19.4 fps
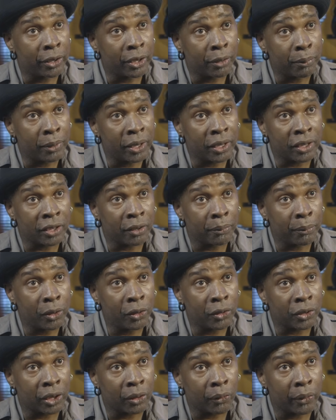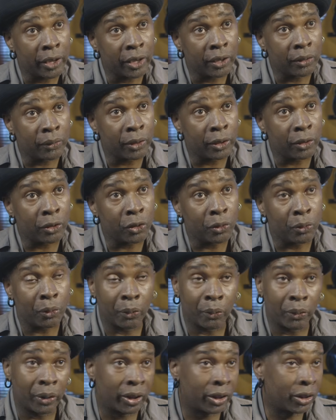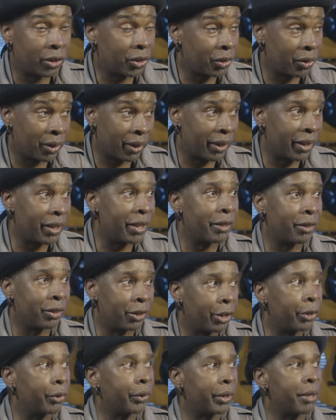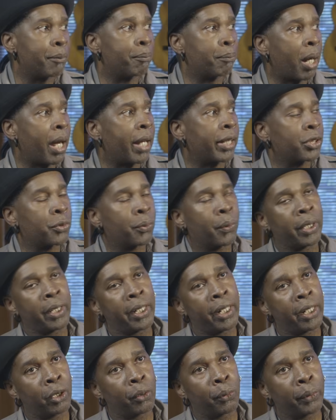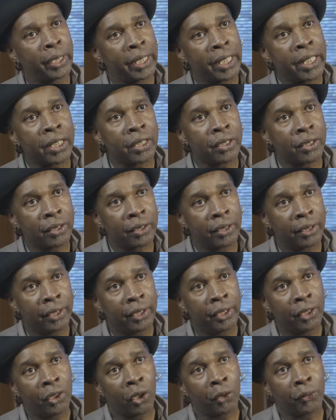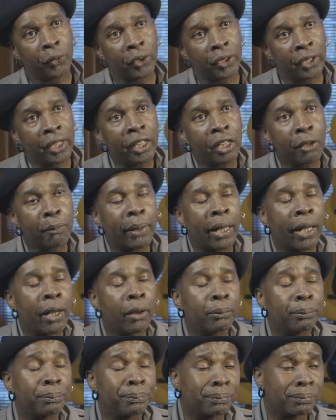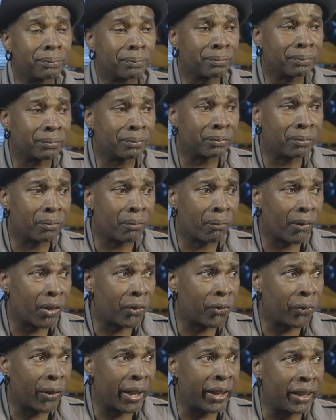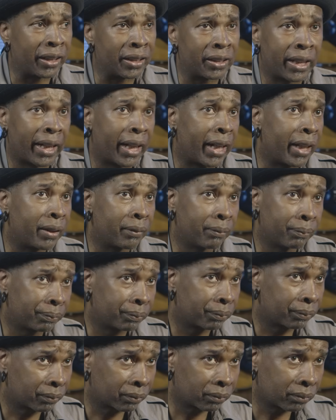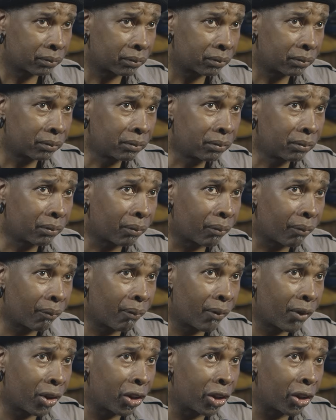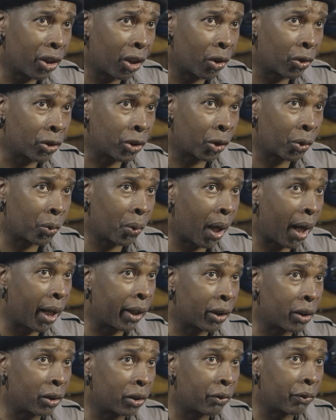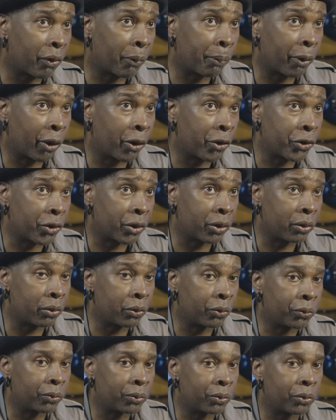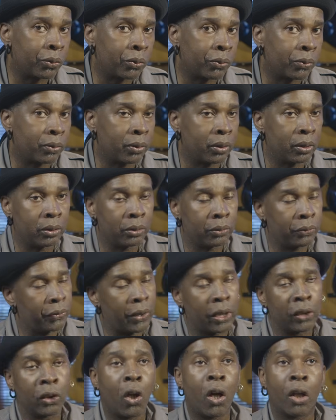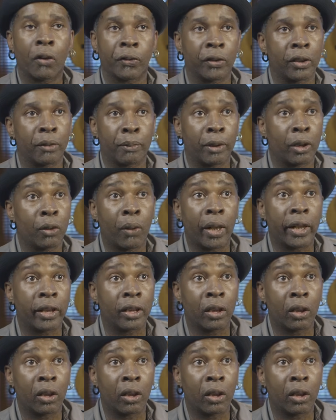pieces of music. He literally embodies what heroin is. But if you think about Freddie's Dead, it was a chronicle of a person who fell off in a big way.